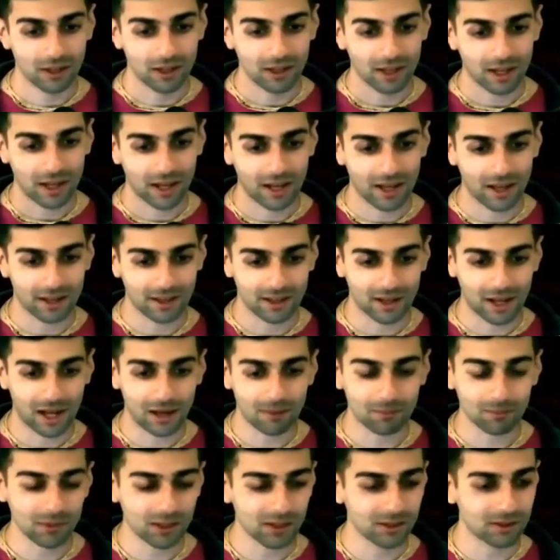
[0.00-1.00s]
and
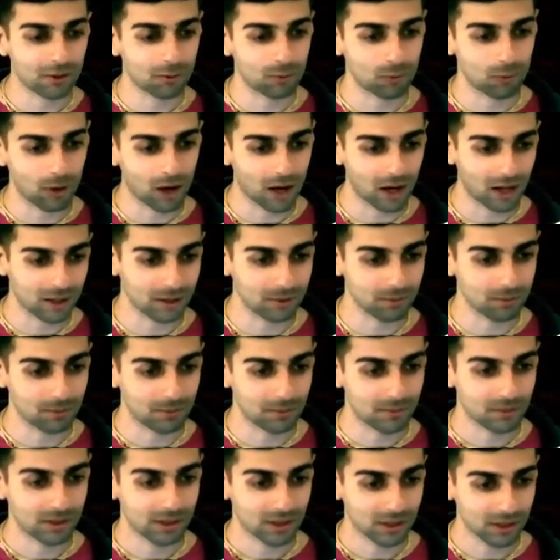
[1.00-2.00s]
I'm gonna rhyme
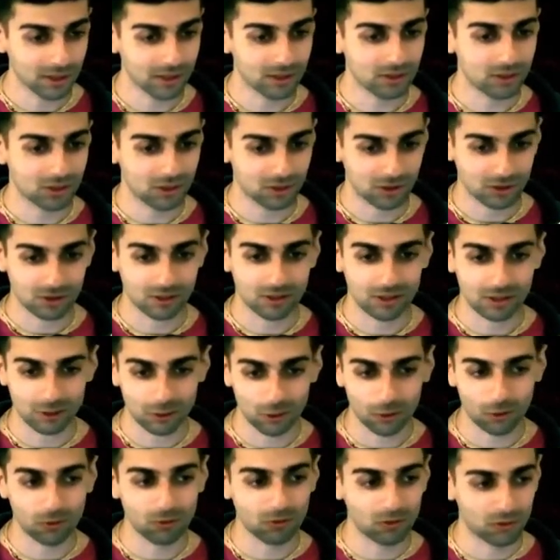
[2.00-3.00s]
each
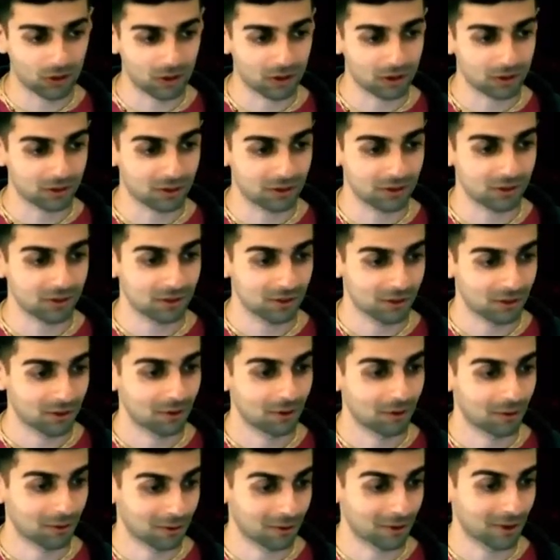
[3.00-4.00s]
single verse.
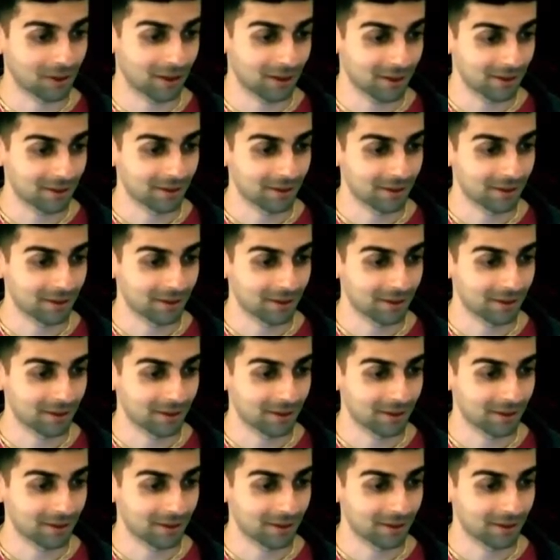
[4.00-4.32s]
Okay?